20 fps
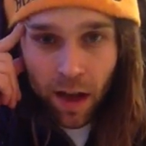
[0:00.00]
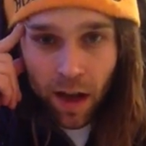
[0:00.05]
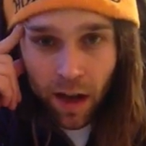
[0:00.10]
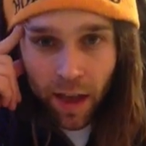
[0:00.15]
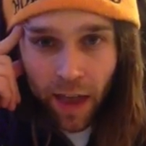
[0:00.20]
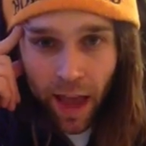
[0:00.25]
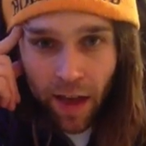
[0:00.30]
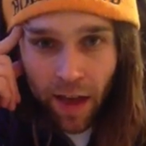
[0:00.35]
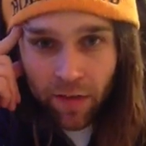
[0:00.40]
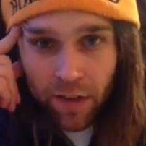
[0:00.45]

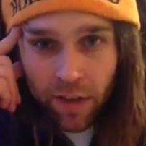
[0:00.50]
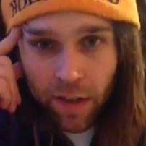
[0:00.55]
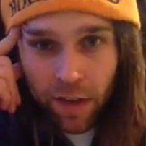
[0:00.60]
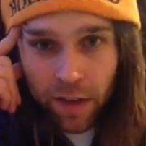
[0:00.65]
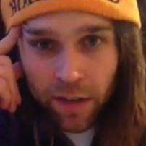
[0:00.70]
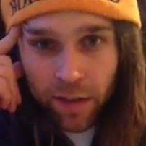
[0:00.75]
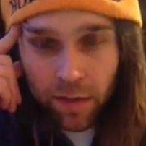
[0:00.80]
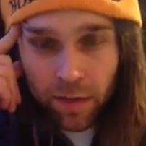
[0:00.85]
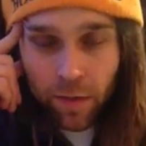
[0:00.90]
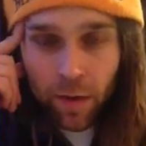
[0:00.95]

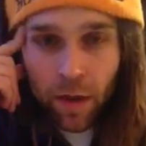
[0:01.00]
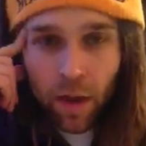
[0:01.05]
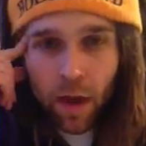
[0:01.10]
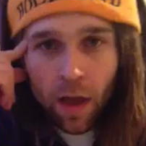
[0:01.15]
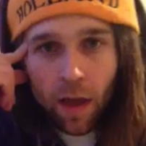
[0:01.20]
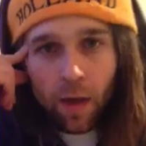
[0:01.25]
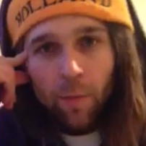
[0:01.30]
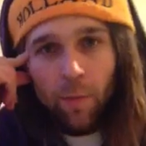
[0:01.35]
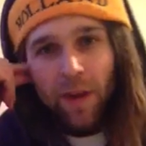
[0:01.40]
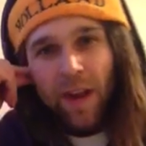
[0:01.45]
Cavendish
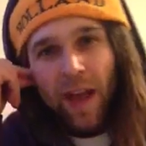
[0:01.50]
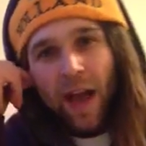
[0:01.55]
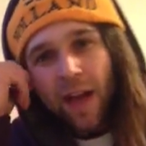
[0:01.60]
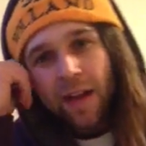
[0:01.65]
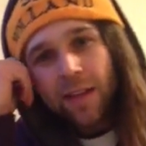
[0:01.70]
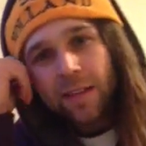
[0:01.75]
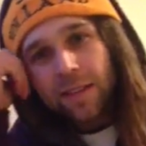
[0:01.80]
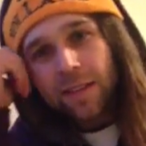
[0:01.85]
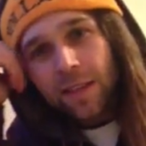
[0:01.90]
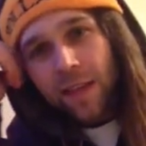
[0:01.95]

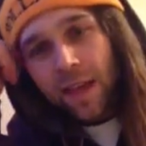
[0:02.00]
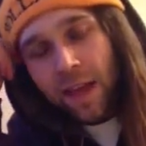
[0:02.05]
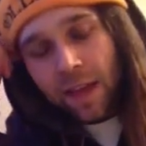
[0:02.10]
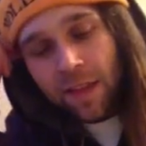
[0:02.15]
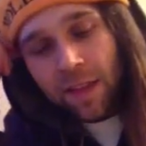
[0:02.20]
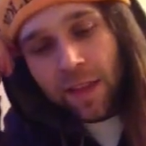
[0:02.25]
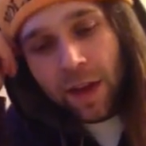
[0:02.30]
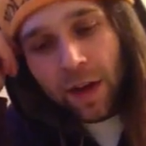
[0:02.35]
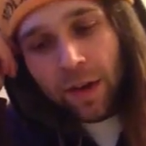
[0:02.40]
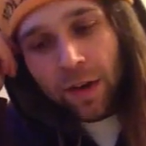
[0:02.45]
bananas, yeah,
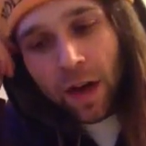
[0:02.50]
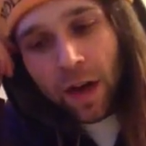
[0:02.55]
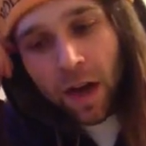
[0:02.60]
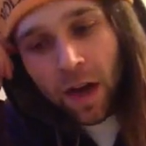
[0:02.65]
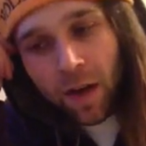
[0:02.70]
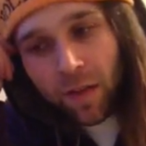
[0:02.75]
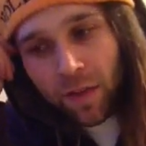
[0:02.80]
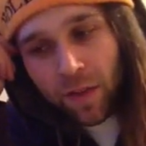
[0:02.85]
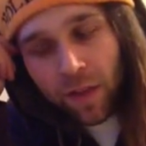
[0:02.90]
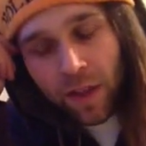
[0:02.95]
they're
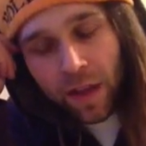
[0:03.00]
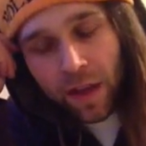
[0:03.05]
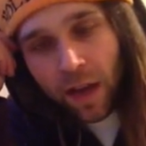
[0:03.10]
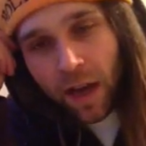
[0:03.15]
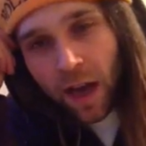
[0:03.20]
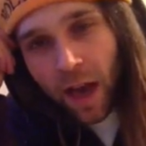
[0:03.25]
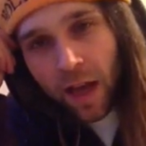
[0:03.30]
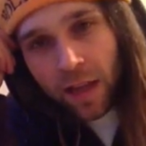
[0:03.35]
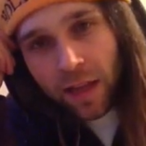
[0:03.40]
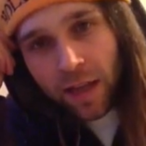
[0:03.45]
like
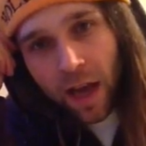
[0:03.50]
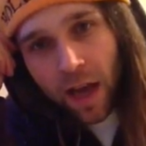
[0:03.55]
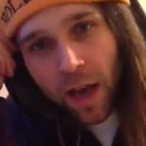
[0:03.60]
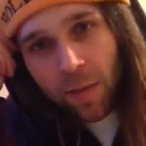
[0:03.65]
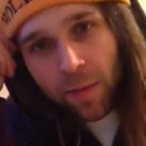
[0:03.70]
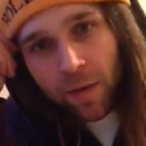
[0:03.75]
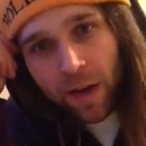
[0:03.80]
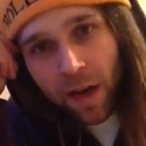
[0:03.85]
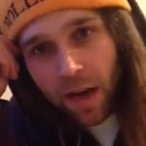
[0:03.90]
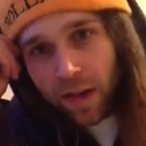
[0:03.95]
highly
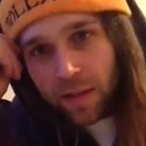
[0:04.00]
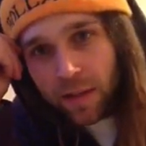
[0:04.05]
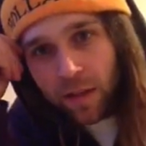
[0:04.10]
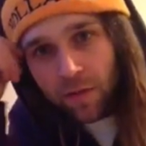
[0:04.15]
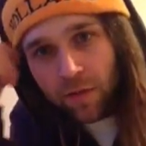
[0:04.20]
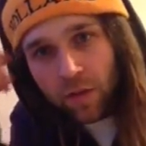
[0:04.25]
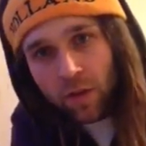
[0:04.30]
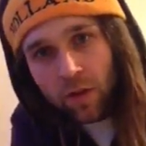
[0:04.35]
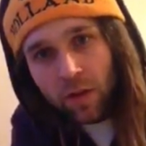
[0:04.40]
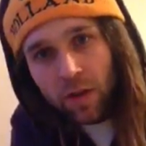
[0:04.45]
hybridized. And
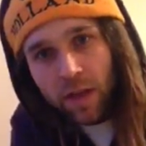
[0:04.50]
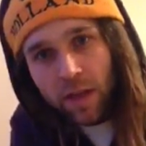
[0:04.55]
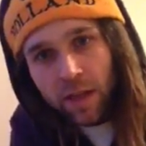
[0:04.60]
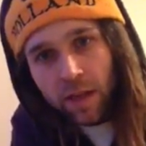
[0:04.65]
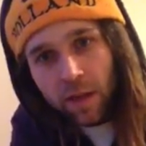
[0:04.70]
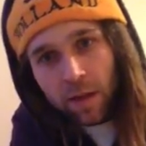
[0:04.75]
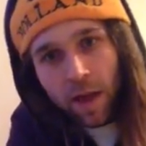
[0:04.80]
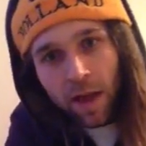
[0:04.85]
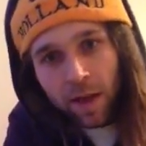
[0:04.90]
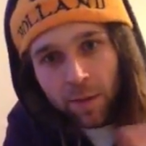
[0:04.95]
if you look
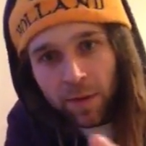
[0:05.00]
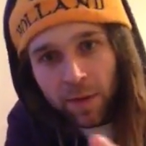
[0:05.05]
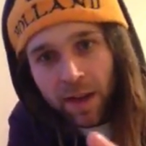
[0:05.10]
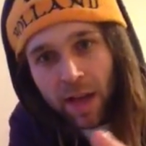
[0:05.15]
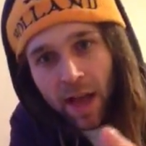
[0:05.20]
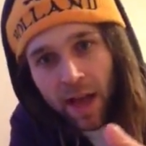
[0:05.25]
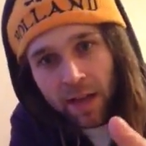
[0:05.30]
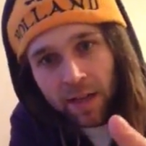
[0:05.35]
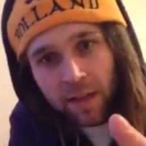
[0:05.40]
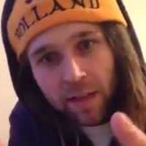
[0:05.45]
at a
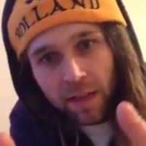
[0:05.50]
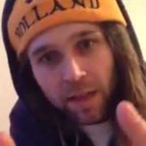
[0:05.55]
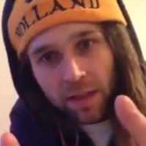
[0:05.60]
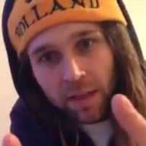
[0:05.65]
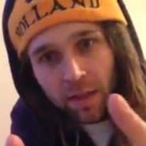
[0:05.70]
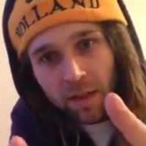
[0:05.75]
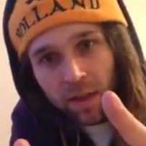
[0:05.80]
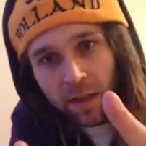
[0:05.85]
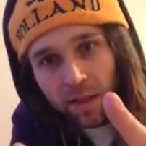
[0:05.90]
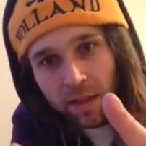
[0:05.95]
banana, like
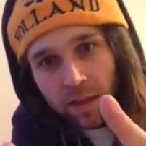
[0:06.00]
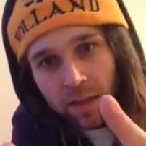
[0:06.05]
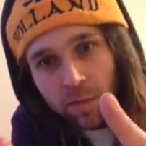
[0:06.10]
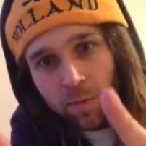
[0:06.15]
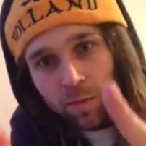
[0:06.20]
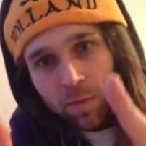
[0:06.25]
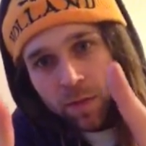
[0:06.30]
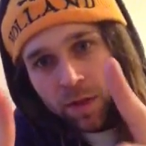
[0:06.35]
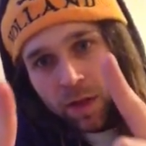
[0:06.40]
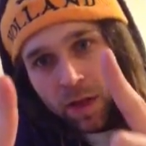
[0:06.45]
they're like this,
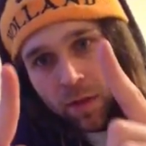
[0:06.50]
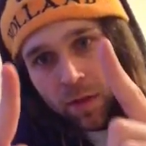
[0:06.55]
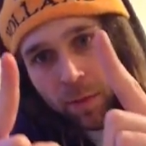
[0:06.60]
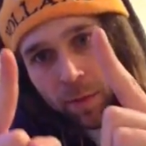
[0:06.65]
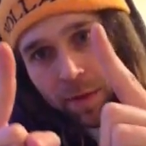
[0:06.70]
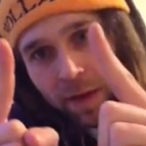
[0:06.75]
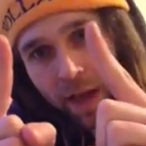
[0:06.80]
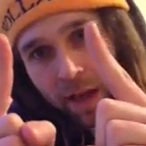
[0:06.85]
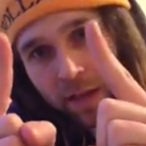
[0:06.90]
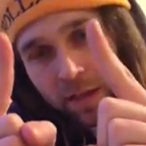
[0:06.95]
the
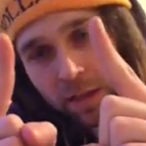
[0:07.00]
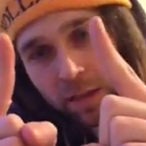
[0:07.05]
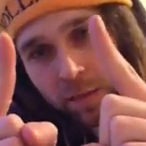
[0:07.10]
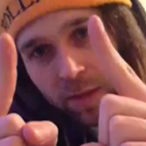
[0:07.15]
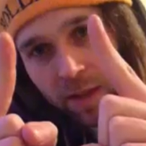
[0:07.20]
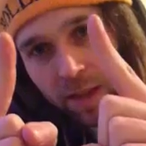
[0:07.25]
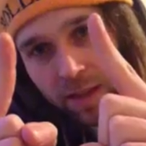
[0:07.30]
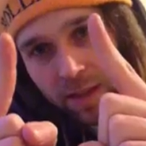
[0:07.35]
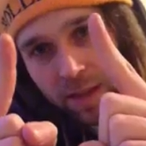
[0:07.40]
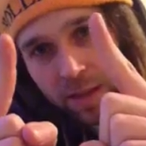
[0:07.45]
banana should be
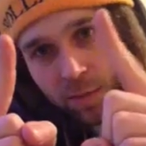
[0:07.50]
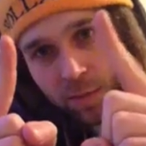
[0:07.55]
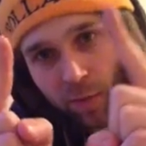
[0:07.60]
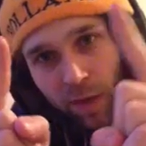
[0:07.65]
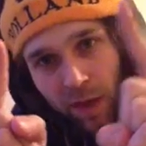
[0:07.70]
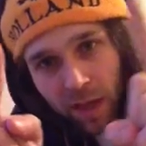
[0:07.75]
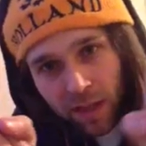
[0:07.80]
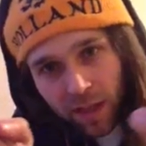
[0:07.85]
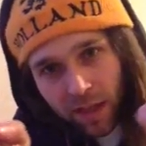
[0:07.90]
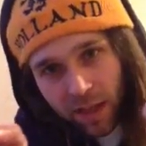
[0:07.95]
like this
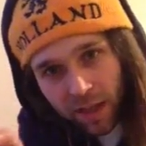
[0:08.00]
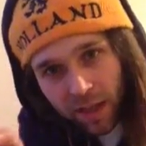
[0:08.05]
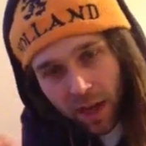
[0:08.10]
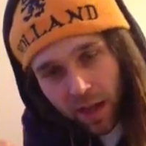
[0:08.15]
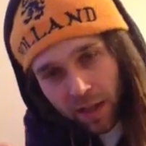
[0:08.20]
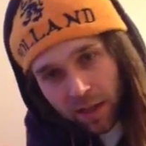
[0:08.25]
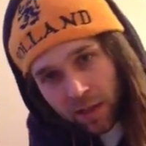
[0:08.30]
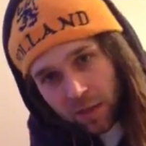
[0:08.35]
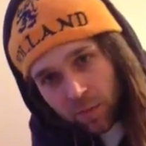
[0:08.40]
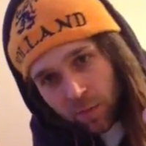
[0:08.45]
big, like
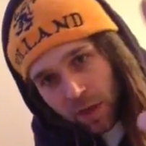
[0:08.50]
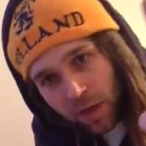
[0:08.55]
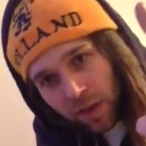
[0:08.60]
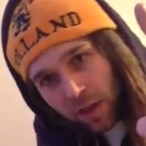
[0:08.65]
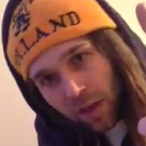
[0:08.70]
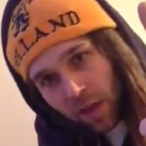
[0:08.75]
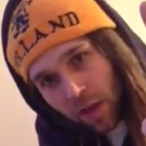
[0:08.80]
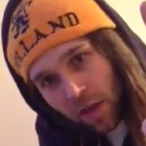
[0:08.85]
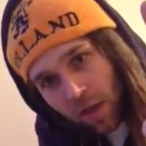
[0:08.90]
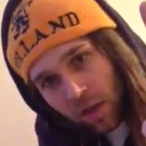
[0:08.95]
not this big.
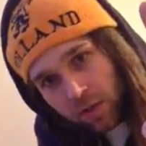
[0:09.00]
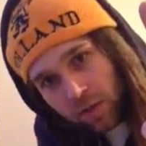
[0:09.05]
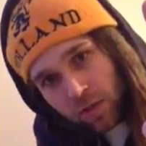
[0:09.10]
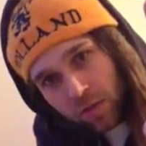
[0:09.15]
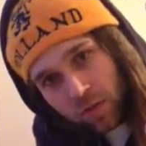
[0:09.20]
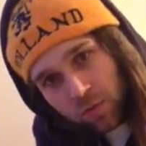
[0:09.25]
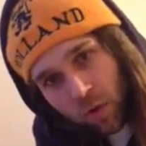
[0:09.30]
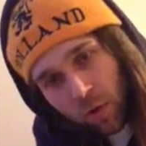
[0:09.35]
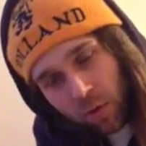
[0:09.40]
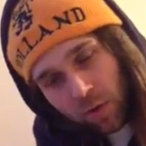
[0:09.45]
So this
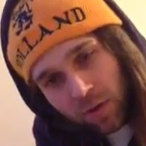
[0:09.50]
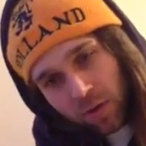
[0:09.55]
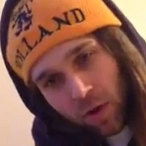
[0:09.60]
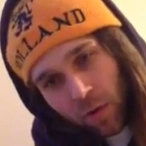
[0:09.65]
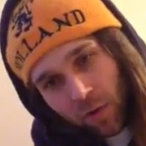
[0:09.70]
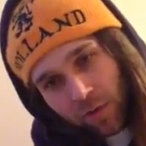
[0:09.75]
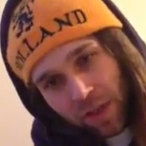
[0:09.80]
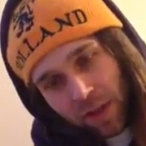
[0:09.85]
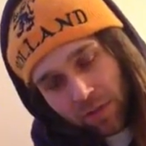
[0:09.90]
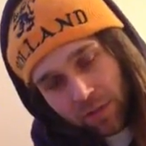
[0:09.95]
is what we're doing
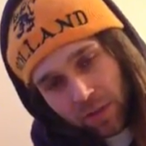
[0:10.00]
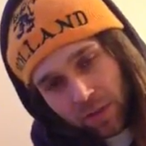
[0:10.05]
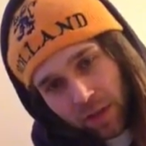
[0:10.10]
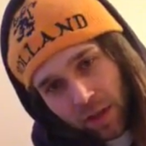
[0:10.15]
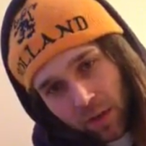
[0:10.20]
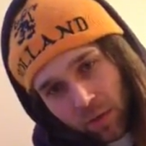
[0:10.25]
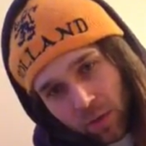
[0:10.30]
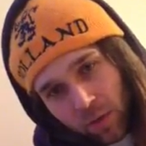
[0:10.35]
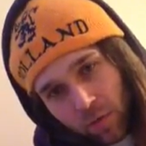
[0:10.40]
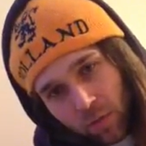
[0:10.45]
with
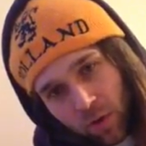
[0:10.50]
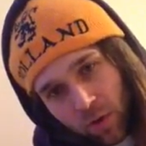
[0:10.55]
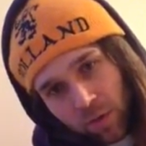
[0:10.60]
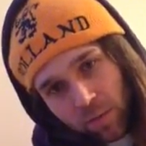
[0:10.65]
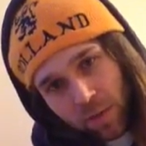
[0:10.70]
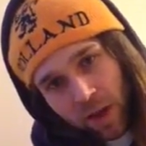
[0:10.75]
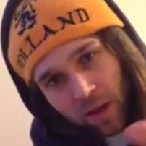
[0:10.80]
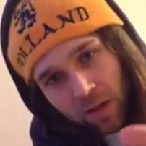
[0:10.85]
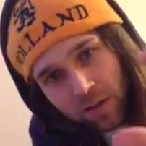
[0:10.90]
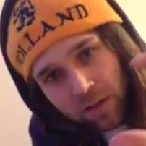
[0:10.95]
everything. With the
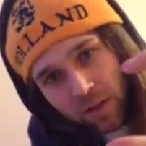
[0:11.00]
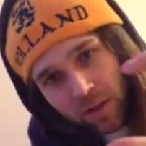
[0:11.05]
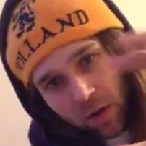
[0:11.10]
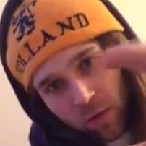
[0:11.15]
watermelons, a